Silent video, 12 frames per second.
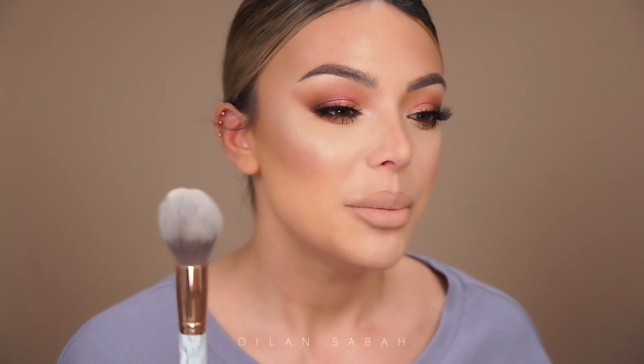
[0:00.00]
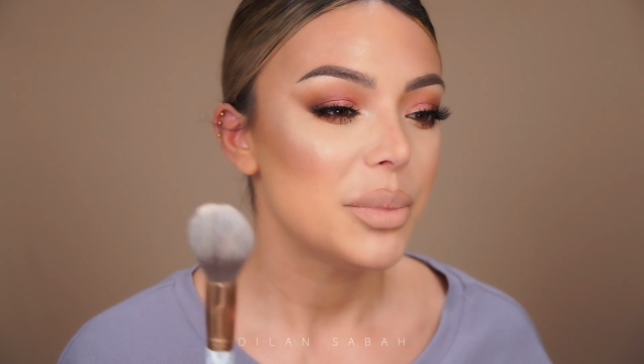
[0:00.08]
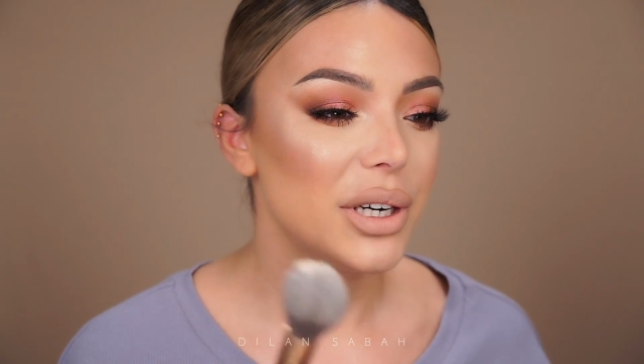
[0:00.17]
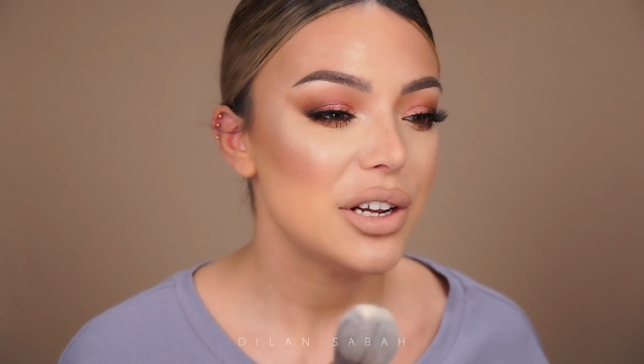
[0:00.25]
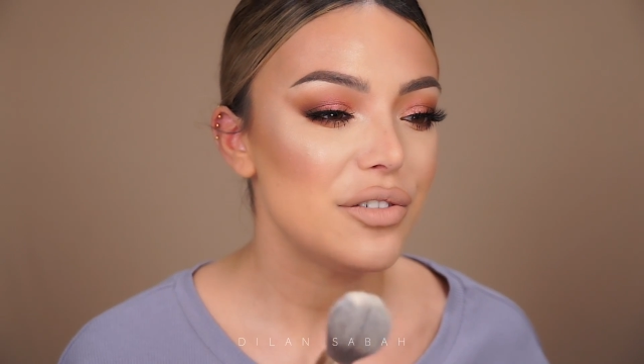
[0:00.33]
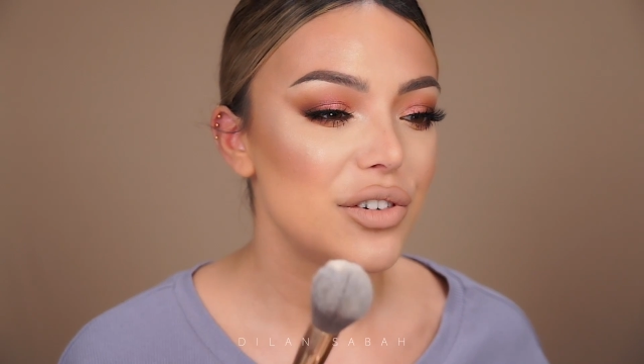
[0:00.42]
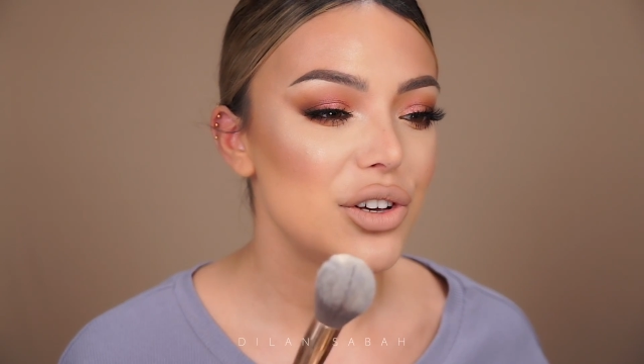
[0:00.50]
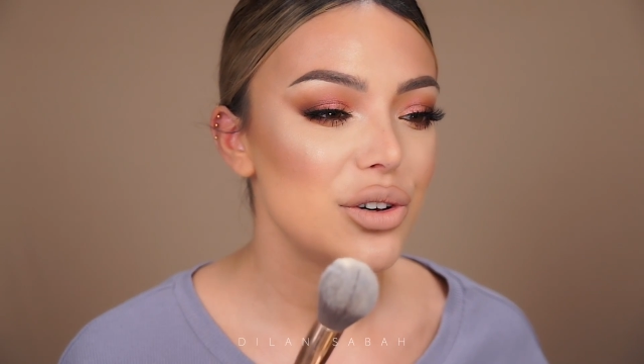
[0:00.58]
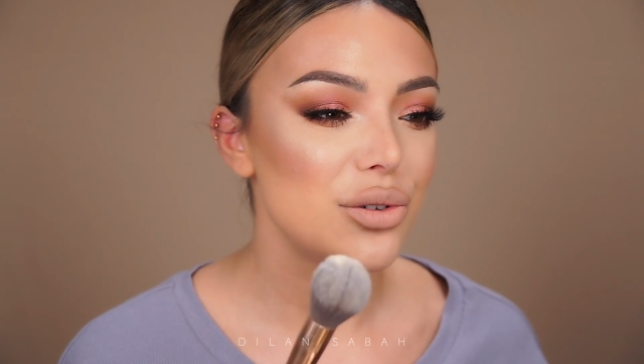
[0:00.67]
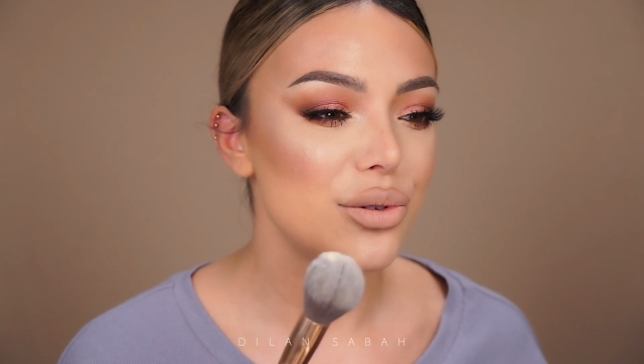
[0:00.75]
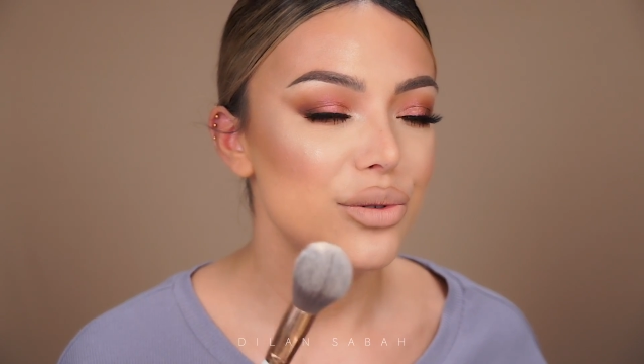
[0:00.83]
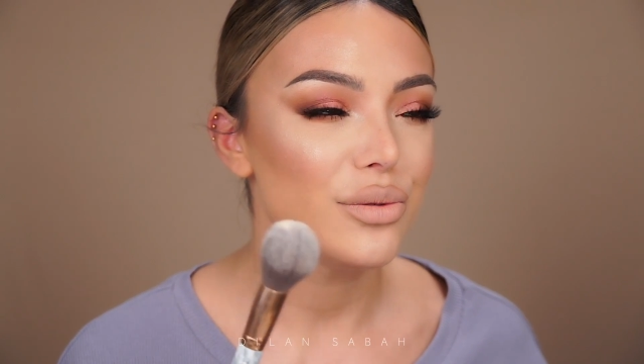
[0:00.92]
but if
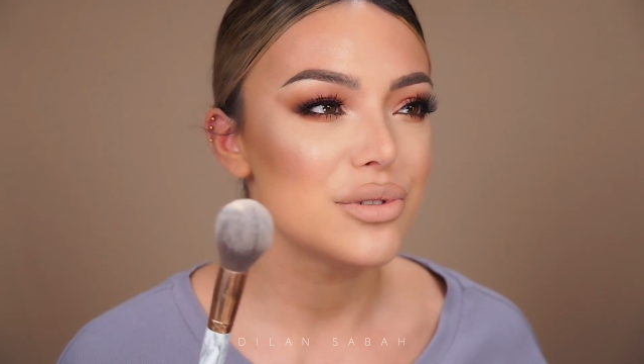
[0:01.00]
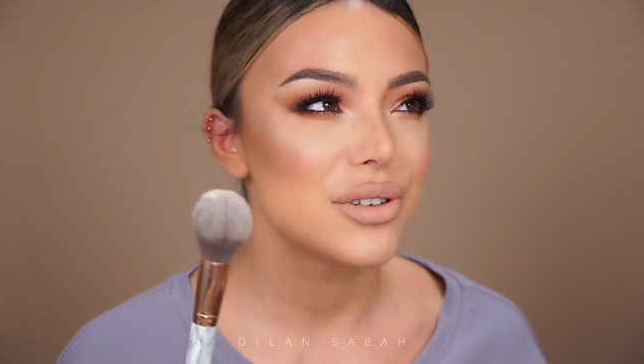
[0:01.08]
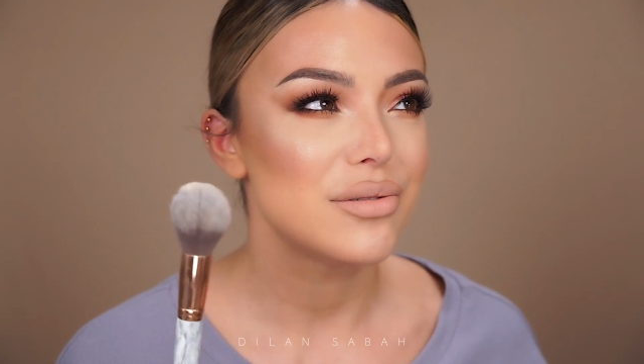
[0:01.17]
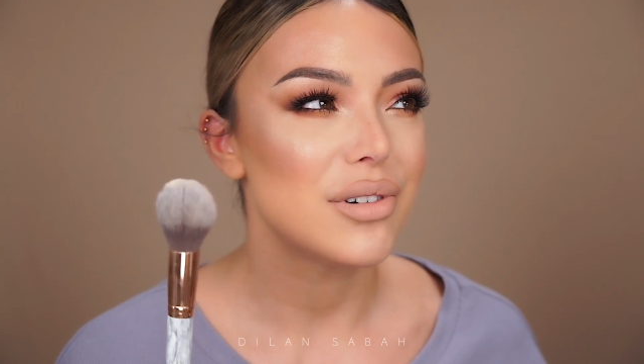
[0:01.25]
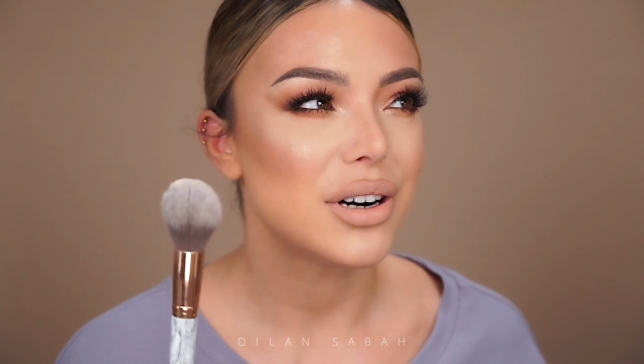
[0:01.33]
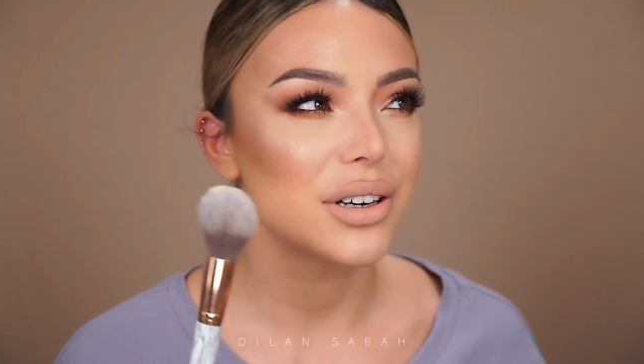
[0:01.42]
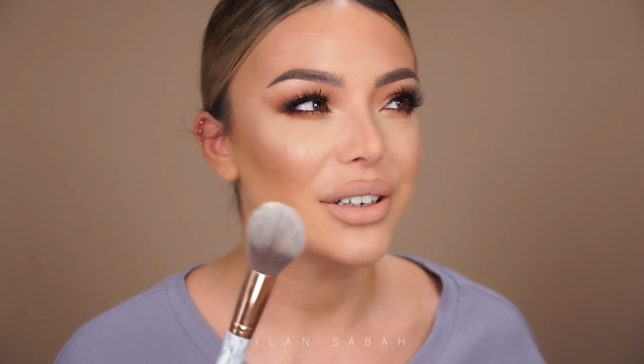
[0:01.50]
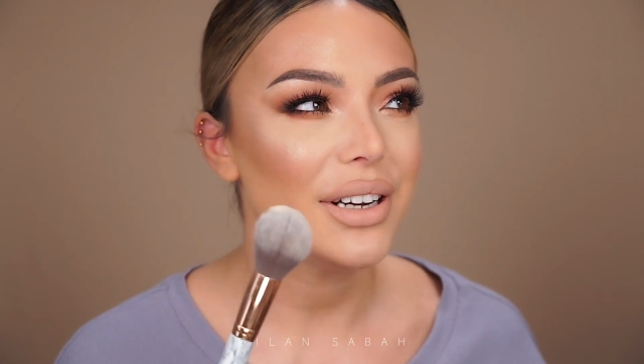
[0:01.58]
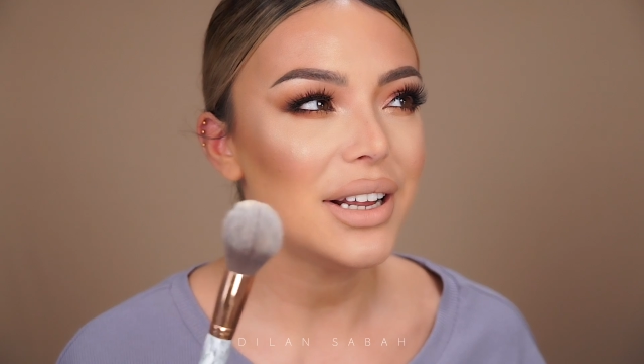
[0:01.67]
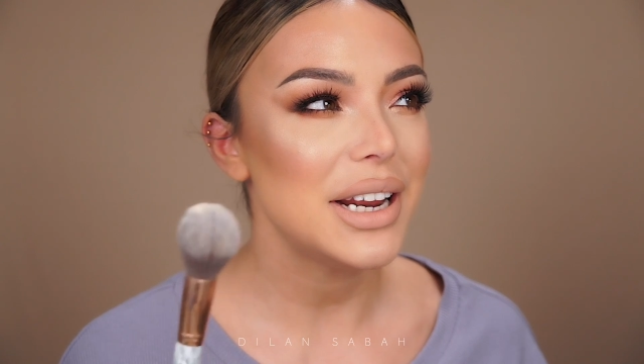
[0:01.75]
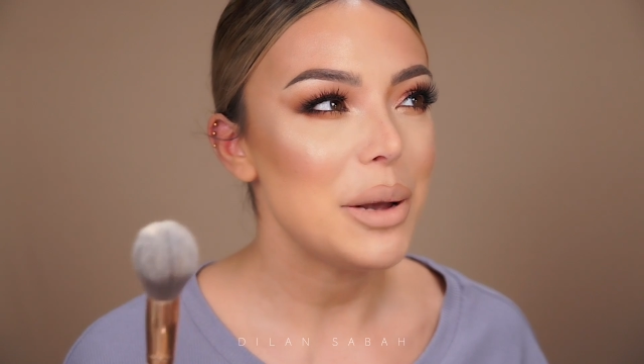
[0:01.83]
you are not